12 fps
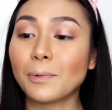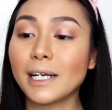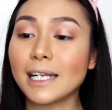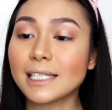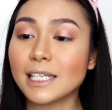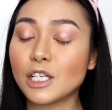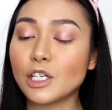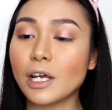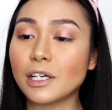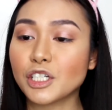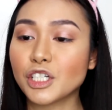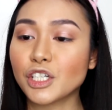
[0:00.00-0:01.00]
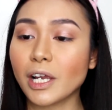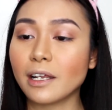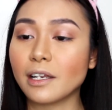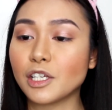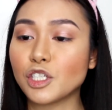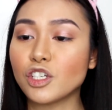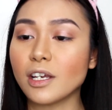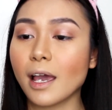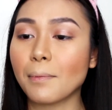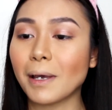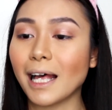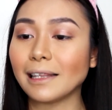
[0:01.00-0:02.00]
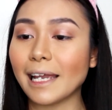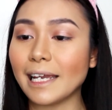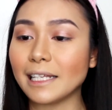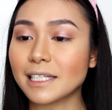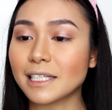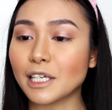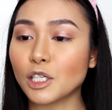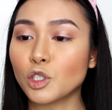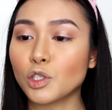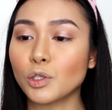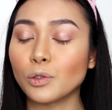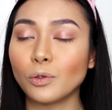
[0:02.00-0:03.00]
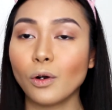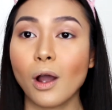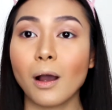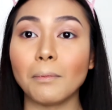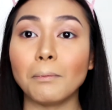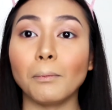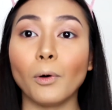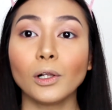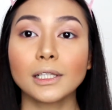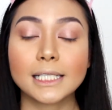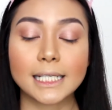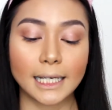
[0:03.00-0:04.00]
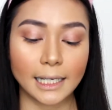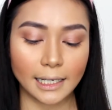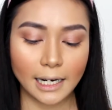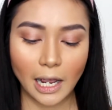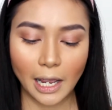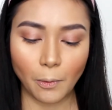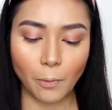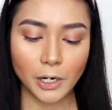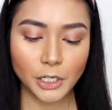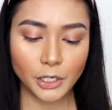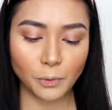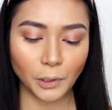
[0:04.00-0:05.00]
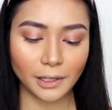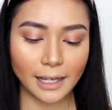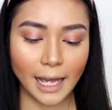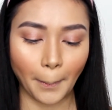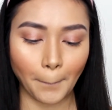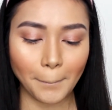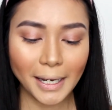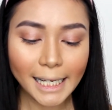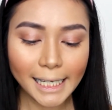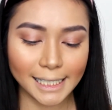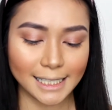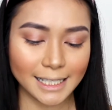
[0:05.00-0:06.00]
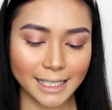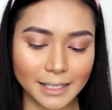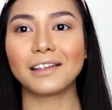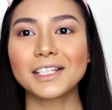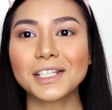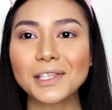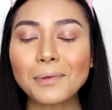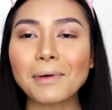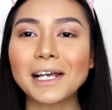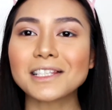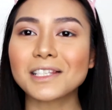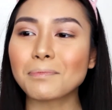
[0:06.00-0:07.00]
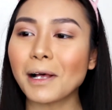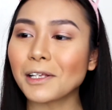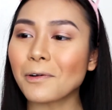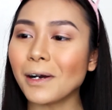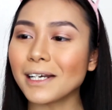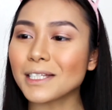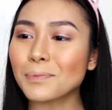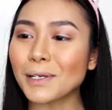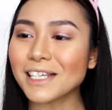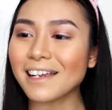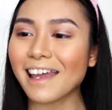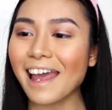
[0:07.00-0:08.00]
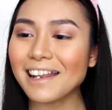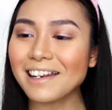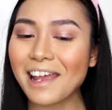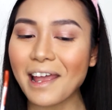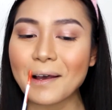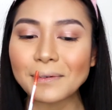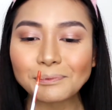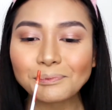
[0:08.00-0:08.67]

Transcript: one is in shade GML862 Molten. I wonder what that means. This is the best smelling one. It smells like candy.